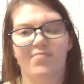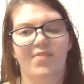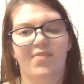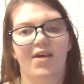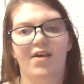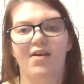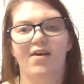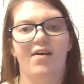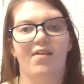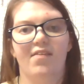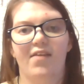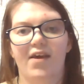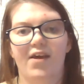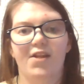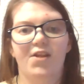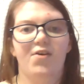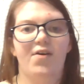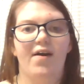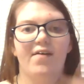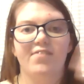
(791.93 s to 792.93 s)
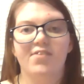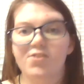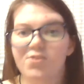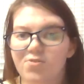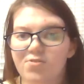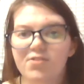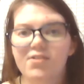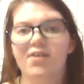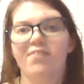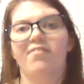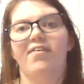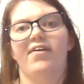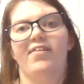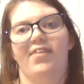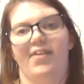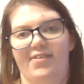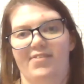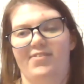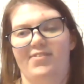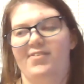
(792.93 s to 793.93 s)
then you have to do stuff like this.
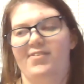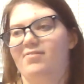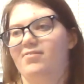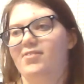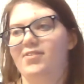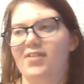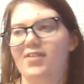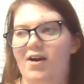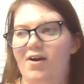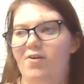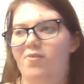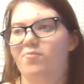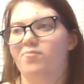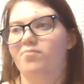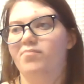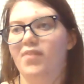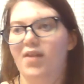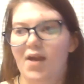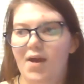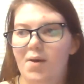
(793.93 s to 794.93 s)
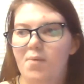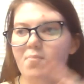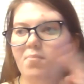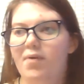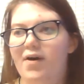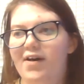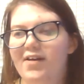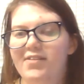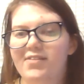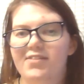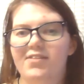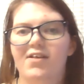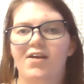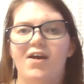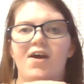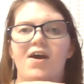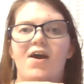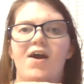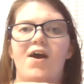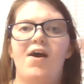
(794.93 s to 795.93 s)
So, best
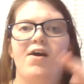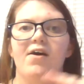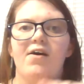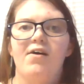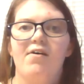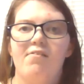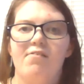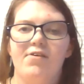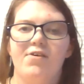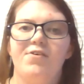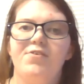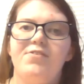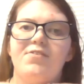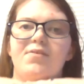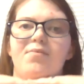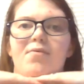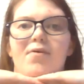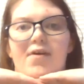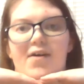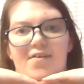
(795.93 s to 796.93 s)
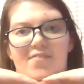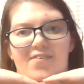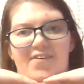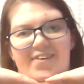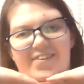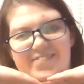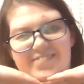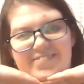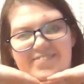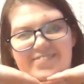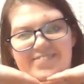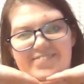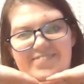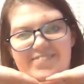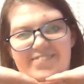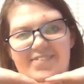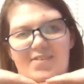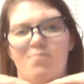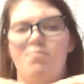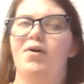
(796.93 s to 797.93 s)
YouTuber ever,
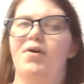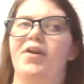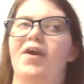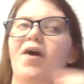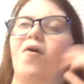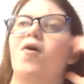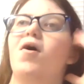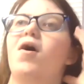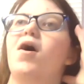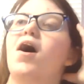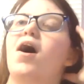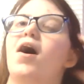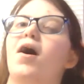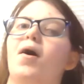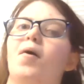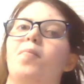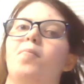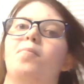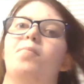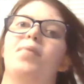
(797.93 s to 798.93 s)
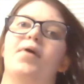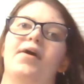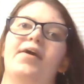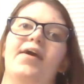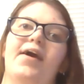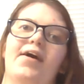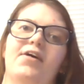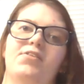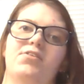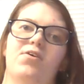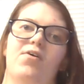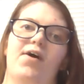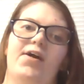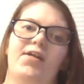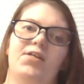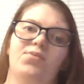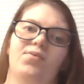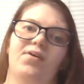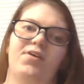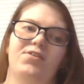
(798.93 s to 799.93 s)
but no. But yeah, so I just
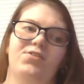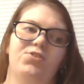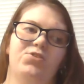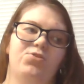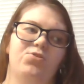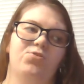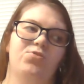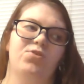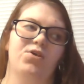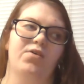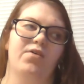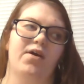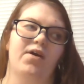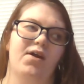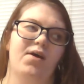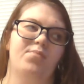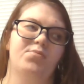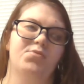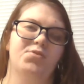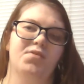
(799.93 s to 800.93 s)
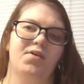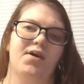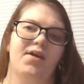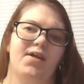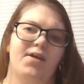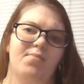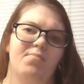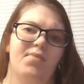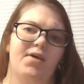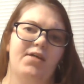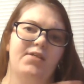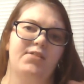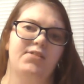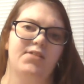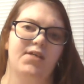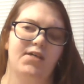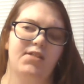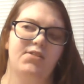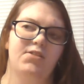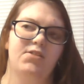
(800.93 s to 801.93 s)
wanted to clear that up so that it makes
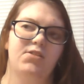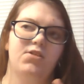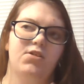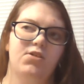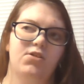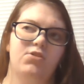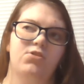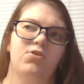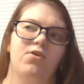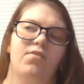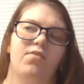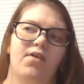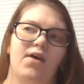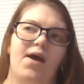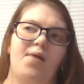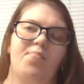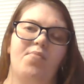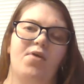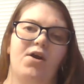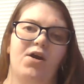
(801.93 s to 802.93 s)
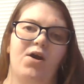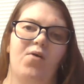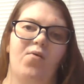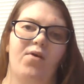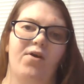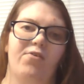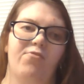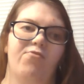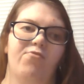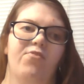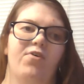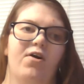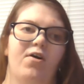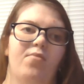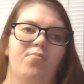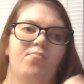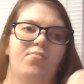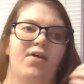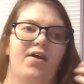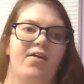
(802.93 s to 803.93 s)
sense, so that I'm not going from
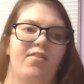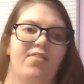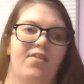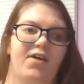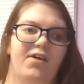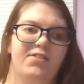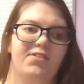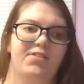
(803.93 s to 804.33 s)
like this